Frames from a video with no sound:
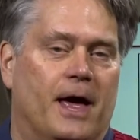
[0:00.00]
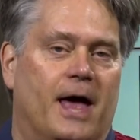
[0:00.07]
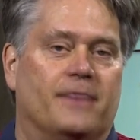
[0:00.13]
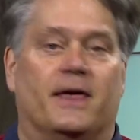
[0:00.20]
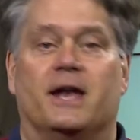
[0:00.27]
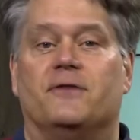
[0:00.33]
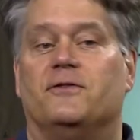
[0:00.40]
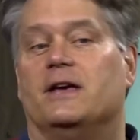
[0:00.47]

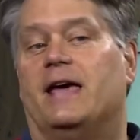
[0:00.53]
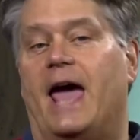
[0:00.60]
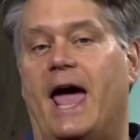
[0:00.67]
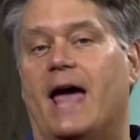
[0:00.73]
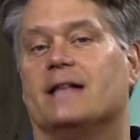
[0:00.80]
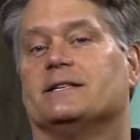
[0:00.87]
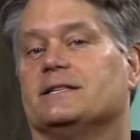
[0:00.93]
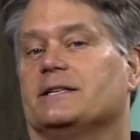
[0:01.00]
that if you
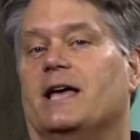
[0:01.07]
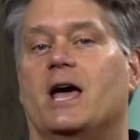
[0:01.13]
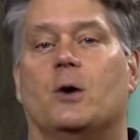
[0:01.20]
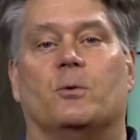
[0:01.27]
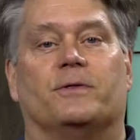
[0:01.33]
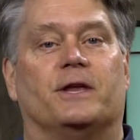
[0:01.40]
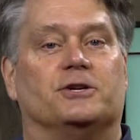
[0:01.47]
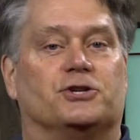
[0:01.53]
can't say it
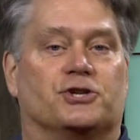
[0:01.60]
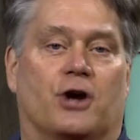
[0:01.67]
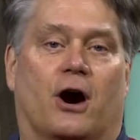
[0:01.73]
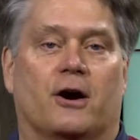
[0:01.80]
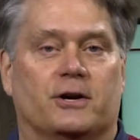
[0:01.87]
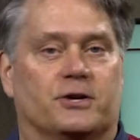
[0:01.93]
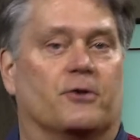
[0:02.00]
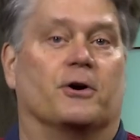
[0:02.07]
with a
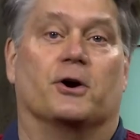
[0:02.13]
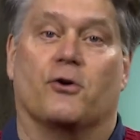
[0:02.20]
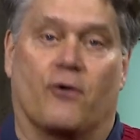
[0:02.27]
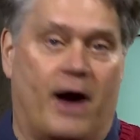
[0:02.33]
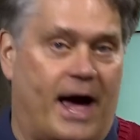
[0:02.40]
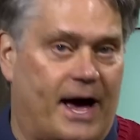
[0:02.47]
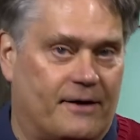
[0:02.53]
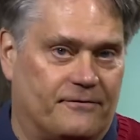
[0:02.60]
chart or a
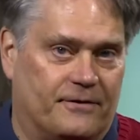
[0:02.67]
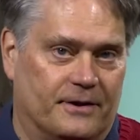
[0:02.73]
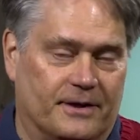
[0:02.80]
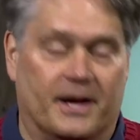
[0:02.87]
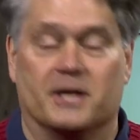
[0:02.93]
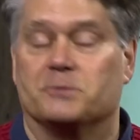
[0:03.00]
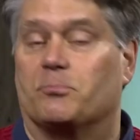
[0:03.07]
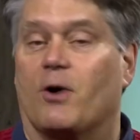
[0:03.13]
graph,
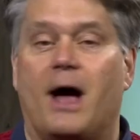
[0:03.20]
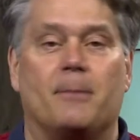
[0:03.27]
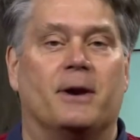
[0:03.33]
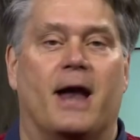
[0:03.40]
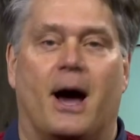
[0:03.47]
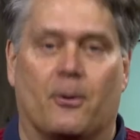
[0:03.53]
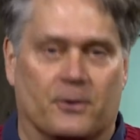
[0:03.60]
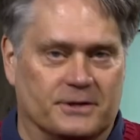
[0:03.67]
then it's probably
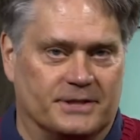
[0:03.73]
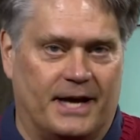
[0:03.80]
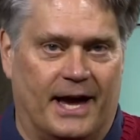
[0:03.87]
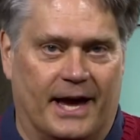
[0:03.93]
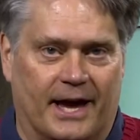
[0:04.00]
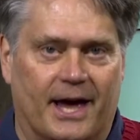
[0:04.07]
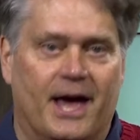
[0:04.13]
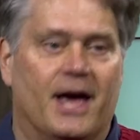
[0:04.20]
not worth
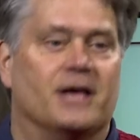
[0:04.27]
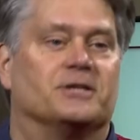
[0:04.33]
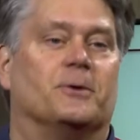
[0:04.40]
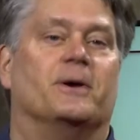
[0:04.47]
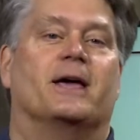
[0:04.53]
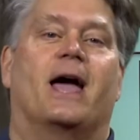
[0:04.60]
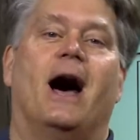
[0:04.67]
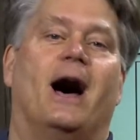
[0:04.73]
saying. So
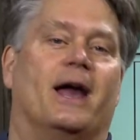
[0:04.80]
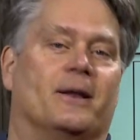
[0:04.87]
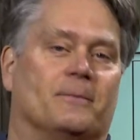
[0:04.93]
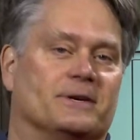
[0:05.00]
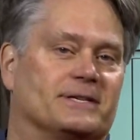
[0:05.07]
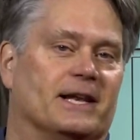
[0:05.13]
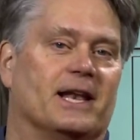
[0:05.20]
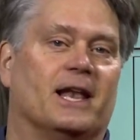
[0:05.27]

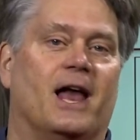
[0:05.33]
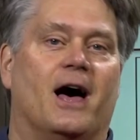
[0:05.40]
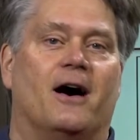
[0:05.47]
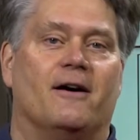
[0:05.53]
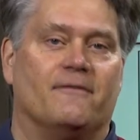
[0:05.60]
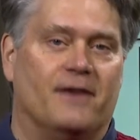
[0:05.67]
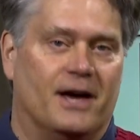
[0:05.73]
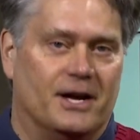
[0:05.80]
economists
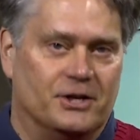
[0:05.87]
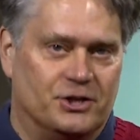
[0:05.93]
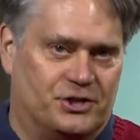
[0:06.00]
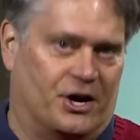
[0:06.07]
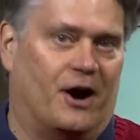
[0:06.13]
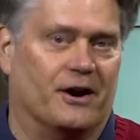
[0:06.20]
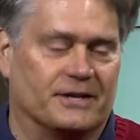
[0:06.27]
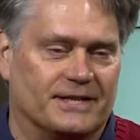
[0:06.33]
love
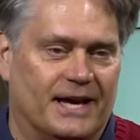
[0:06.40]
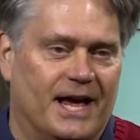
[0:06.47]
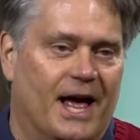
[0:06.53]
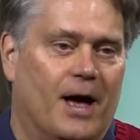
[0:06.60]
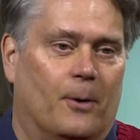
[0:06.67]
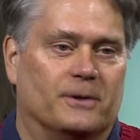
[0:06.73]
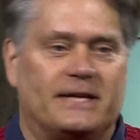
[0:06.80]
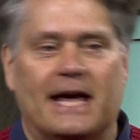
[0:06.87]
charts.
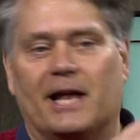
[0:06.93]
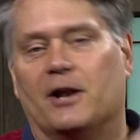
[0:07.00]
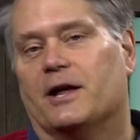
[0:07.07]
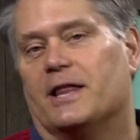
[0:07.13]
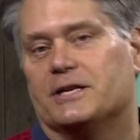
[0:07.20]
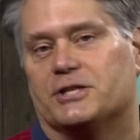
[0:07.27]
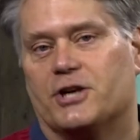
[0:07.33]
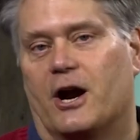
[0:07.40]
Well, take a look at
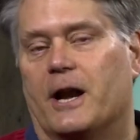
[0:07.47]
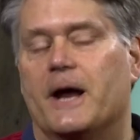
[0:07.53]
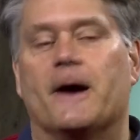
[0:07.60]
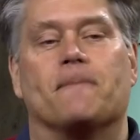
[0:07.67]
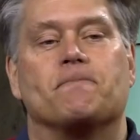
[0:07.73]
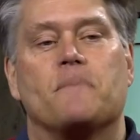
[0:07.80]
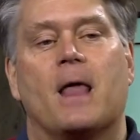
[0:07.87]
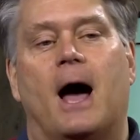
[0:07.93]
this chart here.
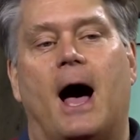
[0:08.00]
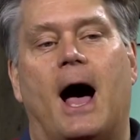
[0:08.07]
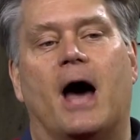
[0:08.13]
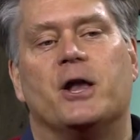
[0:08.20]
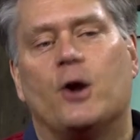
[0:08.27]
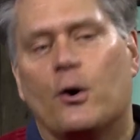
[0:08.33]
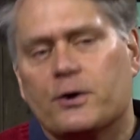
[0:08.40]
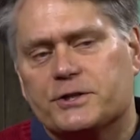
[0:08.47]

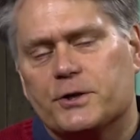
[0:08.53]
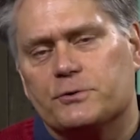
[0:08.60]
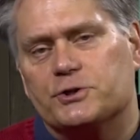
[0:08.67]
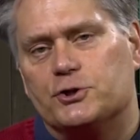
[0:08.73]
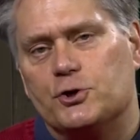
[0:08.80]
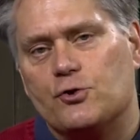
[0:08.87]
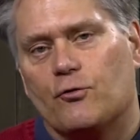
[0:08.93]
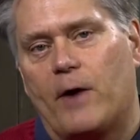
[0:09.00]
Notice those
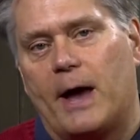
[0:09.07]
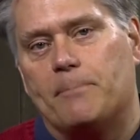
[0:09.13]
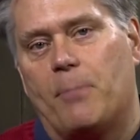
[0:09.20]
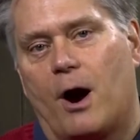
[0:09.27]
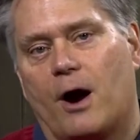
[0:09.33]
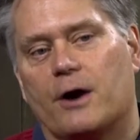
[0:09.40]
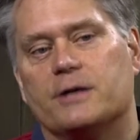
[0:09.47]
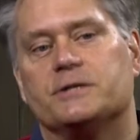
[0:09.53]
2 red
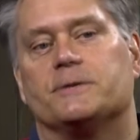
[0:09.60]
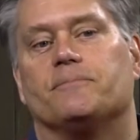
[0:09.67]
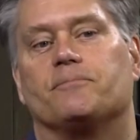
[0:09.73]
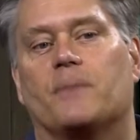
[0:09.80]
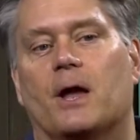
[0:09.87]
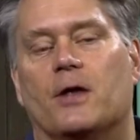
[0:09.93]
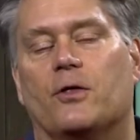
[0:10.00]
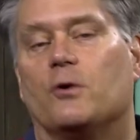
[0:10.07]
bars.
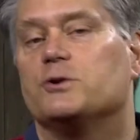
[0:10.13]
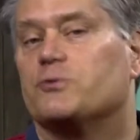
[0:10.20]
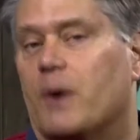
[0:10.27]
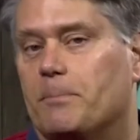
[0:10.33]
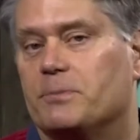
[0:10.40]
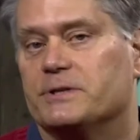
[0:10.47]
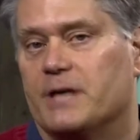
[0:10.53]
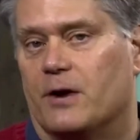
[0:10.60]
Those
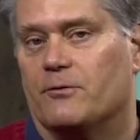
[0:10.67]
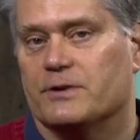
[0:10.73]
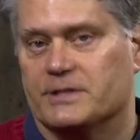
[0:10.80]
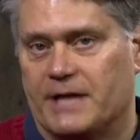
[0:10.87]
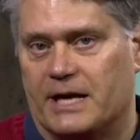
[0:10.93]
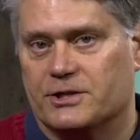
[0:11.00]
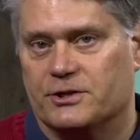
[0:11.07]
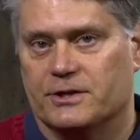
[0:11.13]
represent
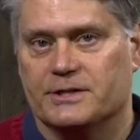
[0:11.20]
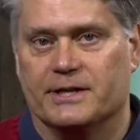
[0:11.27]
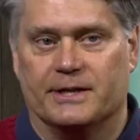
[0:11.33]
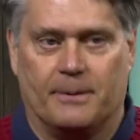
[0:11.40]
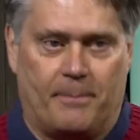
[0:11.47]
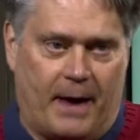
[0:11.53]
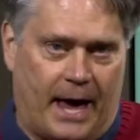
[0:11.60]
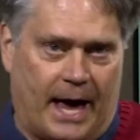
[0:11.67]
recessions in
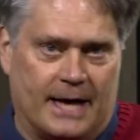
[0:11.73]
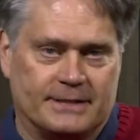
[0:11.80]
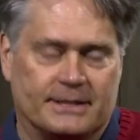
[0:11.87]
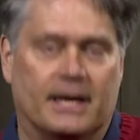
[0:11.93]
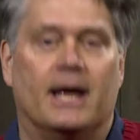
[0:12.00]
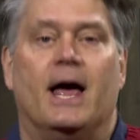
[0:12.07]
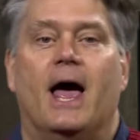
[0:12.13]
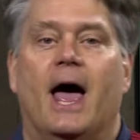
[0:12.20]
the past.
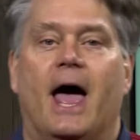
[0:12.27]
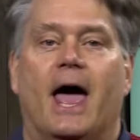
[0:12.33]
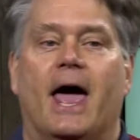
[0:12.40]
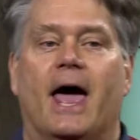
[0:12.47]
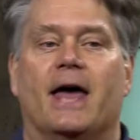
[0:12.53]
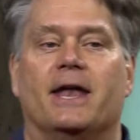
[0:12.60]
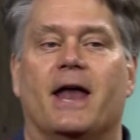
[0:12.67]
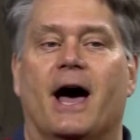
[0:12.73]

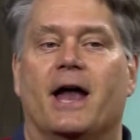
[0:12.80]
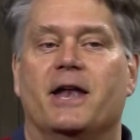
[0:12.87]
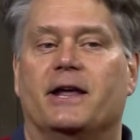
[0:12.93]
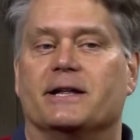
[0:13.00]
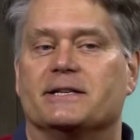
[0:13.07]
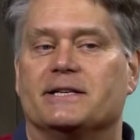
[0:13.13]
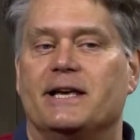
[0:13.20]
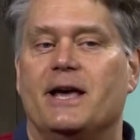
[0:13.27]
And you
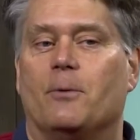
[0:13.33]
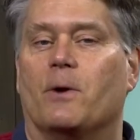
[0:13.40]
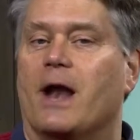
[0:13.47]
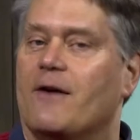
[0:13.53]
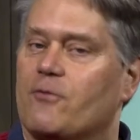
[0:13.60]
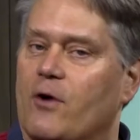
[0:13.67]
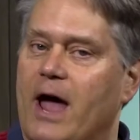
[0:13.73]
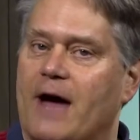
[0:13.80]
can see
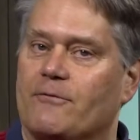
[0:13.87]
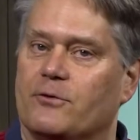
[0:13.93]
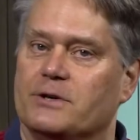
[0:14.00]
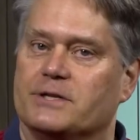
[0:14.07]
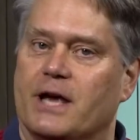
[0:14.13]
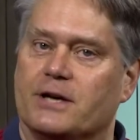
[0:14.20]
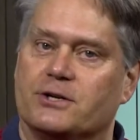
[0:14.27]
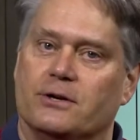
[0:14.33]
whenever we have a
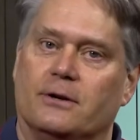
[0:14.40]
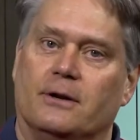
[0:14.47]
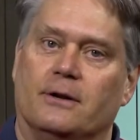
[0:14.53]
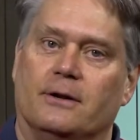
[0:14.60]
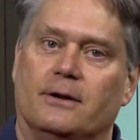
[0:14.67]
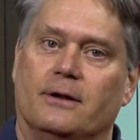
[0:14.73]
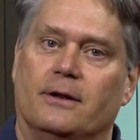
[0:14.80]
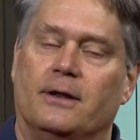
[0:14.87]
recession,
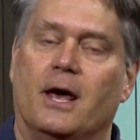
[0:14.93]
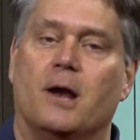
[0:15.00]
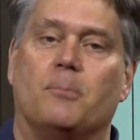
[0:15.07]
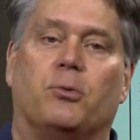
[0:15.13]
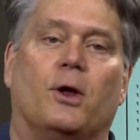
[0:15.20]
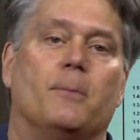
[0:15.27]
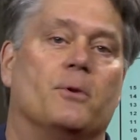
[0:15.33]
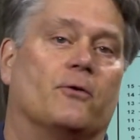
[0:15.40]
the
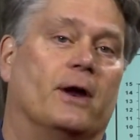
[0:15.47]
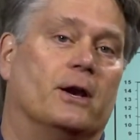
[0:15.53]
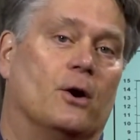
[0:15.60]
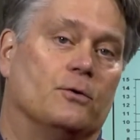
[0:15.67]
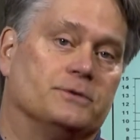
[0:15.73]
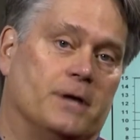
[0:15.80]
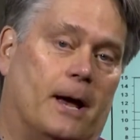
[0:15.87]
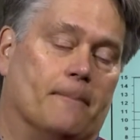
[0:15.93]
unemployment rate
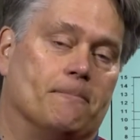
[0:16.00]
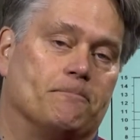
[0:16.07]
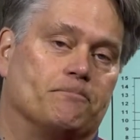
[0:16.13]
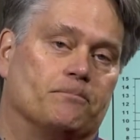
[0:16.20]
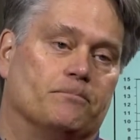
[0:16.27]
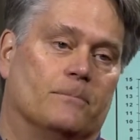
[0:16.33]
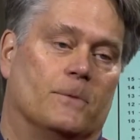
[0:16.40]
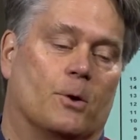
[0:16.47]
goes up.
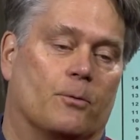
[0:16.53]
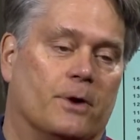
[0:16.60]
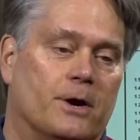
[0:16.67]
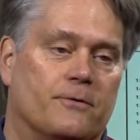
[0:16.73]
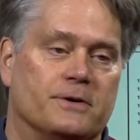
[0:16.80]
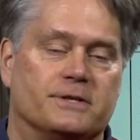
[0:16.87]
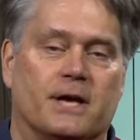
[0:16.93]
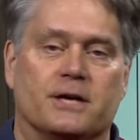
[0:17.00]
Now, we're in a
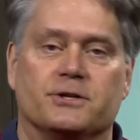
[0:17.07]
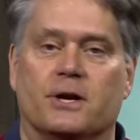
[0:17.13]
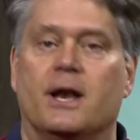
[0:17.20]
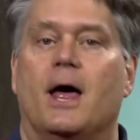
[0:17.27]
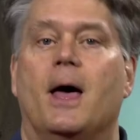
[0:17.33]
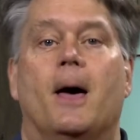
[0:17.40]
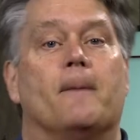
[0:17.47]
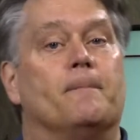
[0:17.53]
recession,
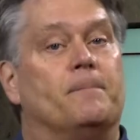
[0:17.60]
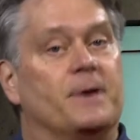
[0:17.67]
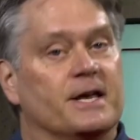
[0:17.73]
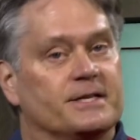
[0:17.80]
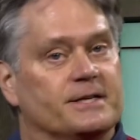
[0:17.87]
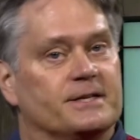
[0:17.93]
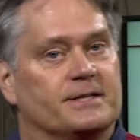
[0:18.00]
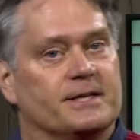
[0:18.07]

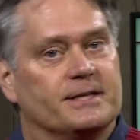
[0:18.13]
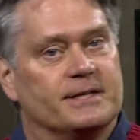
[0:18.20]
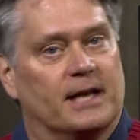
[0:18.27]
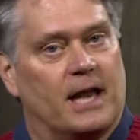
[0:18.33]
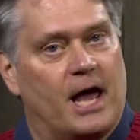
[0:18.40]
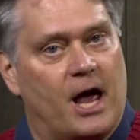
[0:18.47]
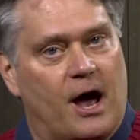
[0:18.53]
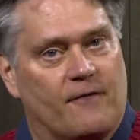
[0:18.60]
businesses
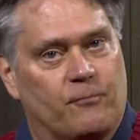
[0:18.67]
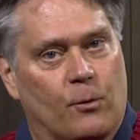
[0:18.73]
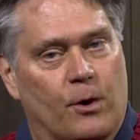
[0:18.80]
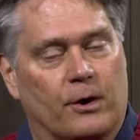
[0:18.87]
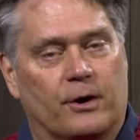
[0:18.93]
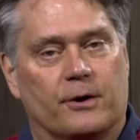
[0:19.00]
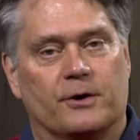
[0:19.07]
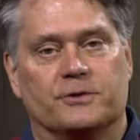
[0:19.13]
lay off
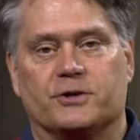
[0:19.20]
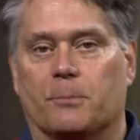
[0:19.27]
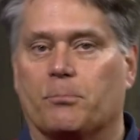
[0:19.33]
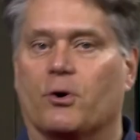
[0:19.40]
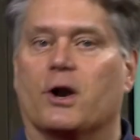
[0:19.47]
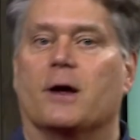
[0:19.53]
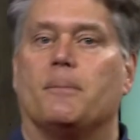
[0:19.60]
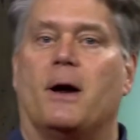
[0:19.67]
workers or
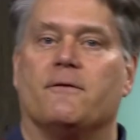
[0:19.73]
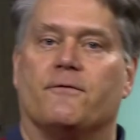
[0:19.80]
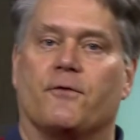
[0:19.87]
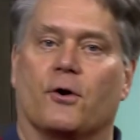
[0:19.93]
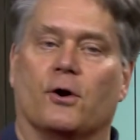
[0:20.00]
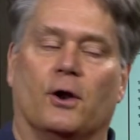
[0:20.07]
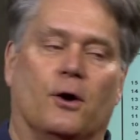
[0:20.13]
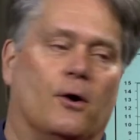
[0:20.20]
put them on
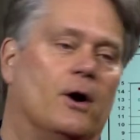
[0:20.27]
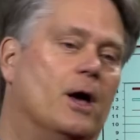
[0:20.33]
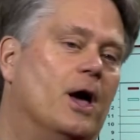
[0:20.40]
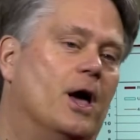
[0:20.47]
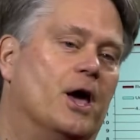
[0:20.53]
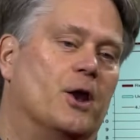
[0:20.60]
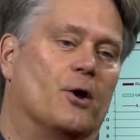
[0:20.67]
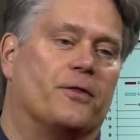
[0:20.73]
furlough.
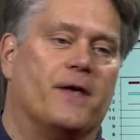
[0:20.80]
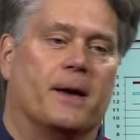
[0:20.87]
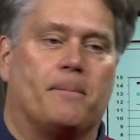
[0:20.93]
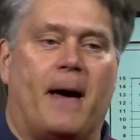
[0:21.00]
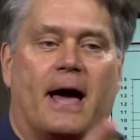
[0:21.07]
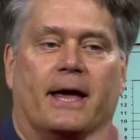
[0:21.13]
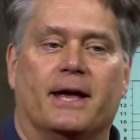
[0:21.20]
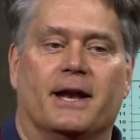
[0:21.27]
You know, think
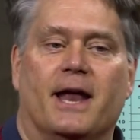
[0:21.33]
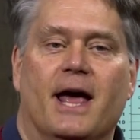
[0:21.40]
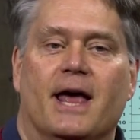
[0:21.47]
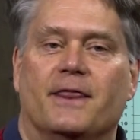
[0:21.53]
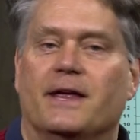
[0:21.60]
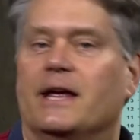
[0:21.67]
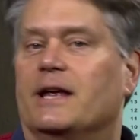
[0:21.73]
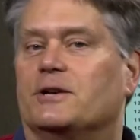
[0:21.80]
back in
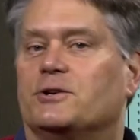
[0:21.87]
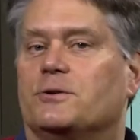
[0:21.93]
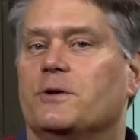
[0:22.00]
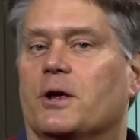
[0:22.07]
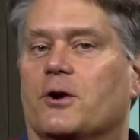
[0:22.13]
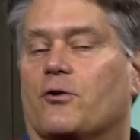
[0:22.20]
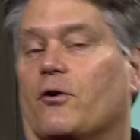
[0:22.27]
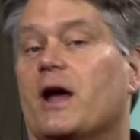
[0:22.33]
the
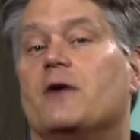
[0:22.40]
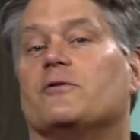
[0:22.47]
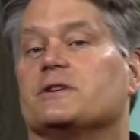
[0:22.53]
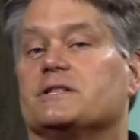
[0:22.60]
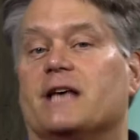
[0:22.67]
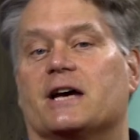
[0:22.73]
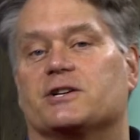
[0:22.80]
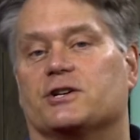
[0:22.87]
Great
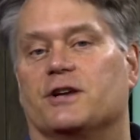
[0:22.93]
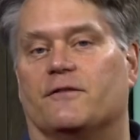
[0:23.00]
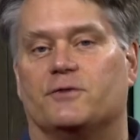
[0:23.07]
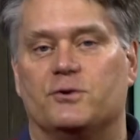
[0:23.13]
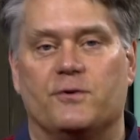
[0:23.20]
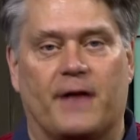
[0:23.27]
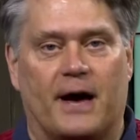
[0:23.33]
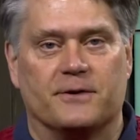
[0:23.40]
Recession of
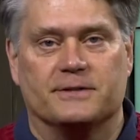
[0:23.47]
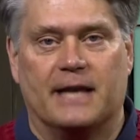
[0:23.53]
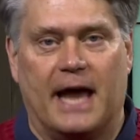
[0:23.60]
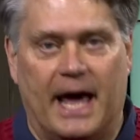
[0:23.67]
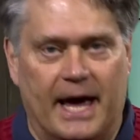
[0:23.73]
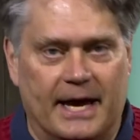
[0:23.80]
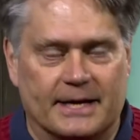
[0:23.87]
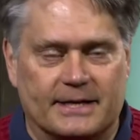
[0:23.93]

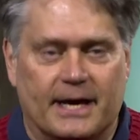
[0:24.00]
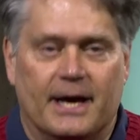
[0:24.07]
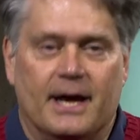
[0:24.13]
2008.